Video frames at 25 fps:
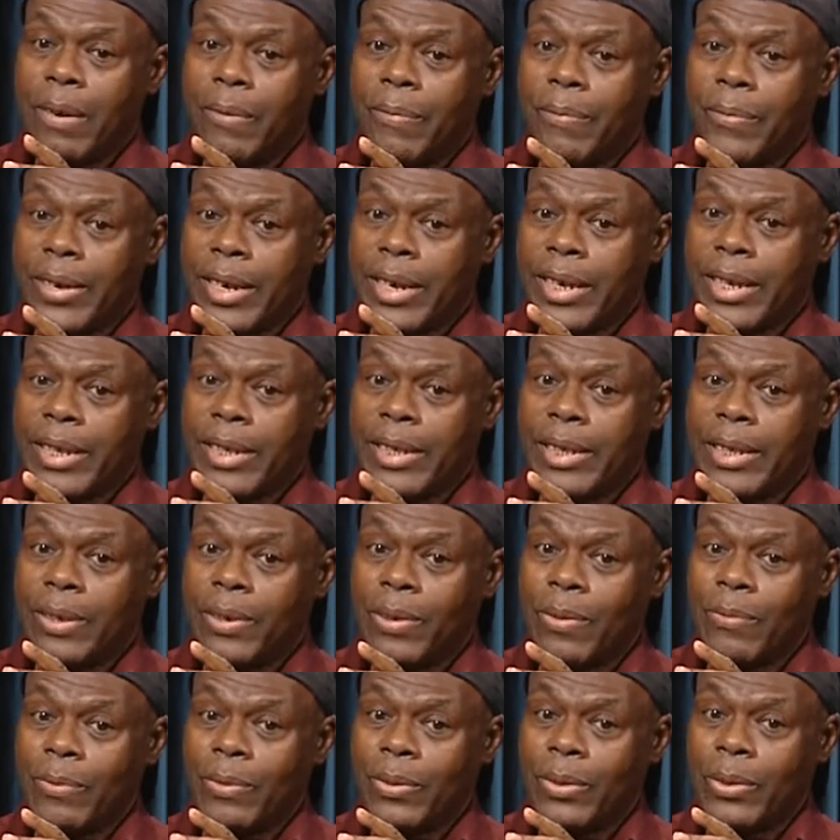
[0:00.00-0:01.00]
frankly,
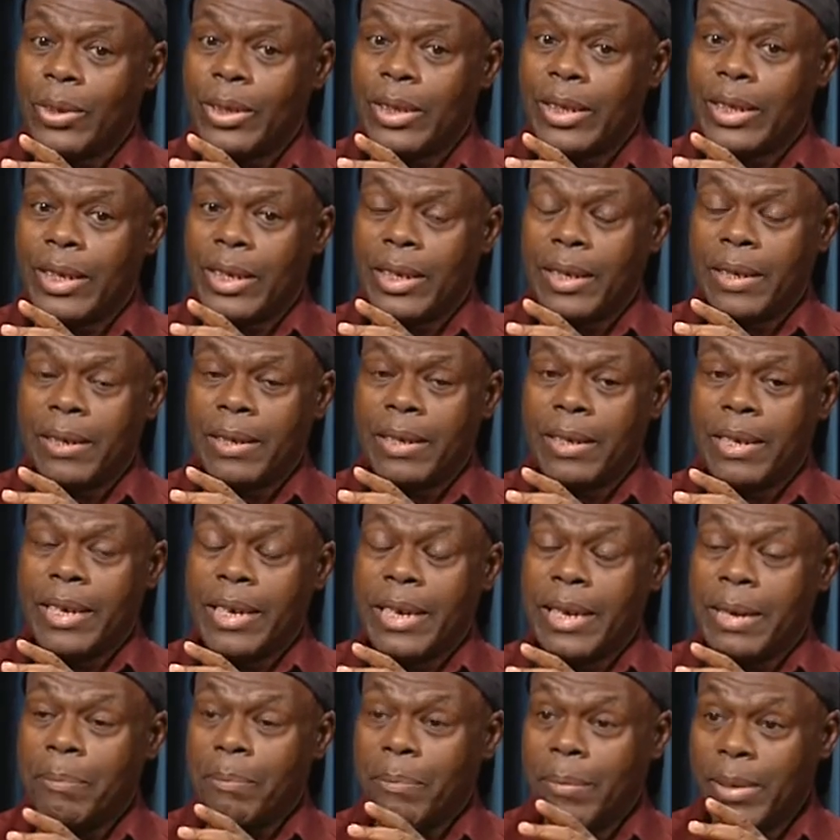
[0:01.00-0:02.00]
of not
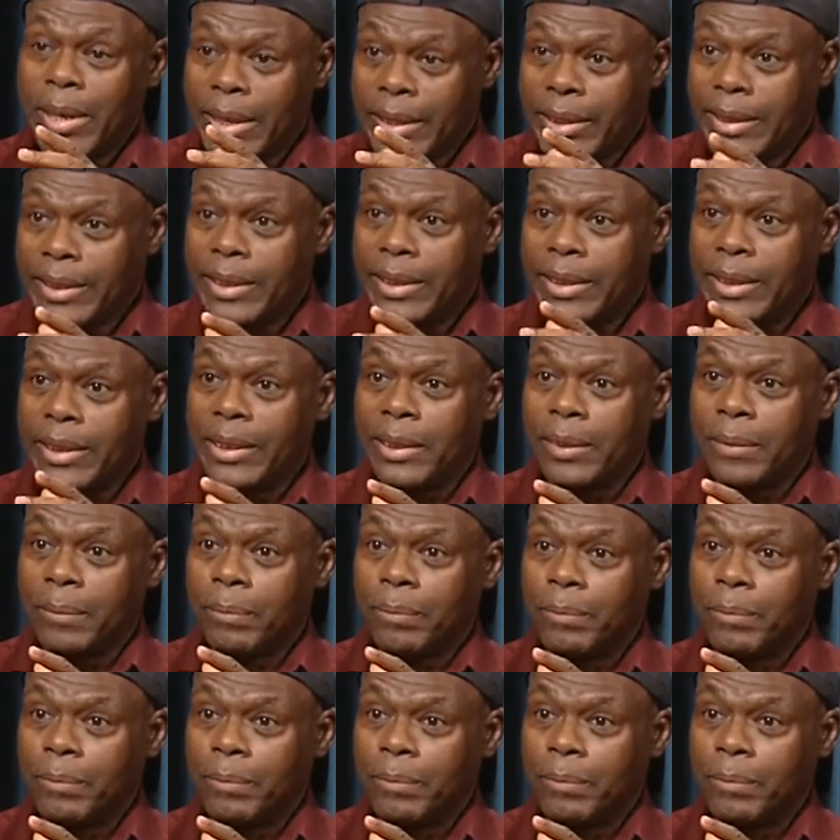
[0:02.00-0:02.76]
embracing